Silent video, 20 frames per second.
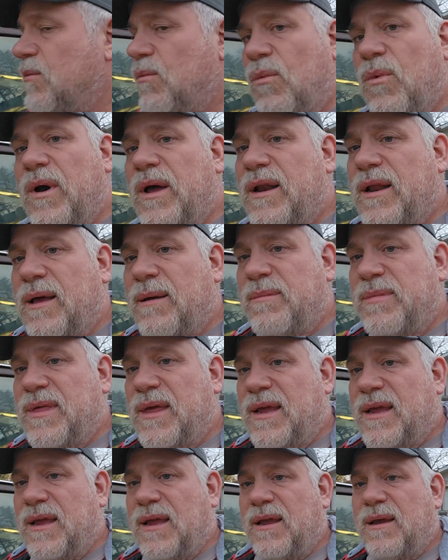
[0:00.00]
what I'm
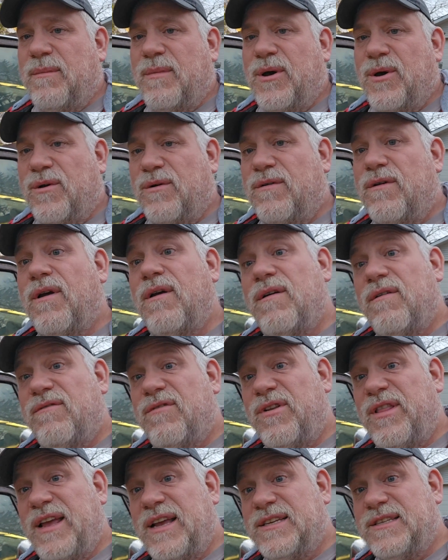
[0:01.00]
thinking about
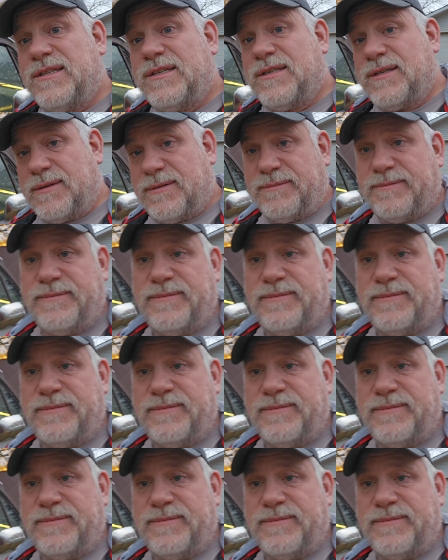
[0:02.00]
for this.